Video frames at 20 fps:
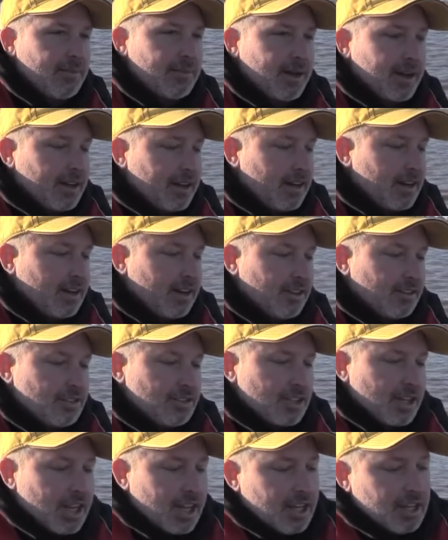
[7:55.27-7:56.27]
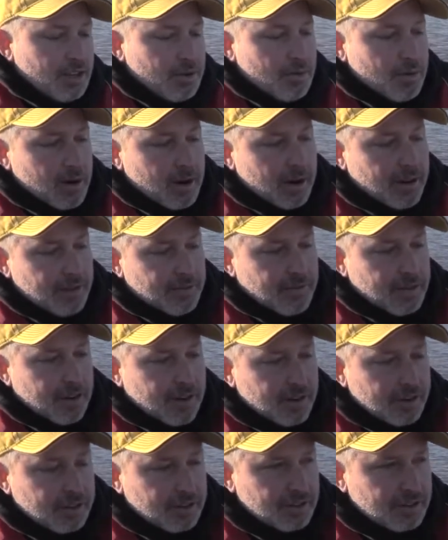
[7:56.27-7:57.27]
him out here on January
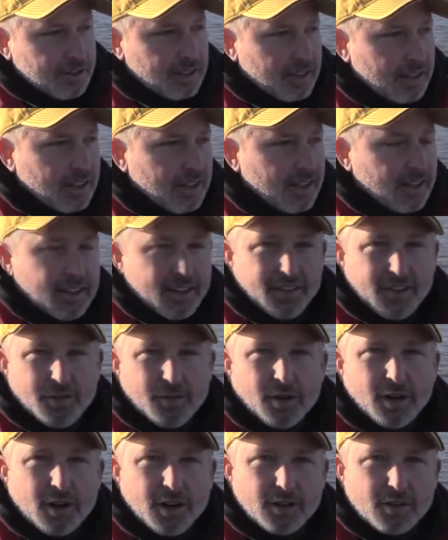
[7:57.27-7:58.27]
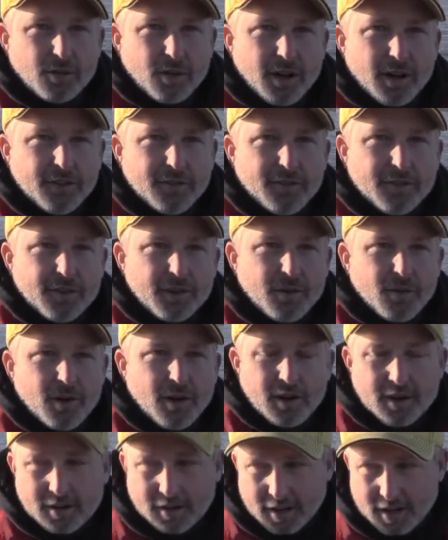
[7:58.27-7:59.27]
1st. That we're in 12 foot of
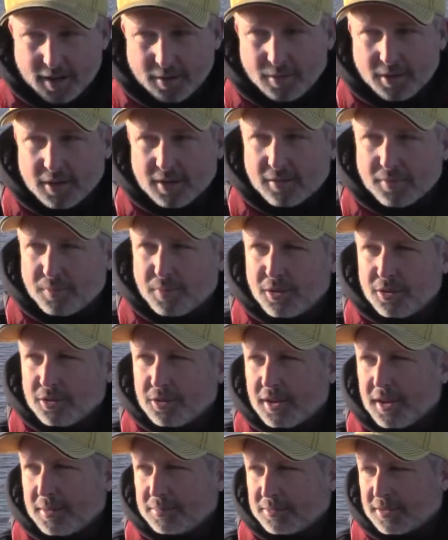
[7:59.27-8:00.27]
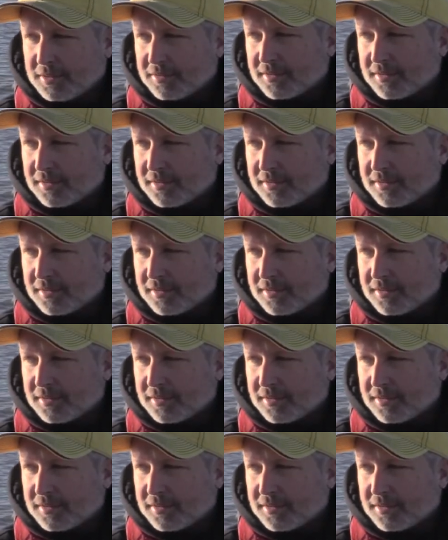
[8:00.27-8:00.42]
water now. We just pulled up to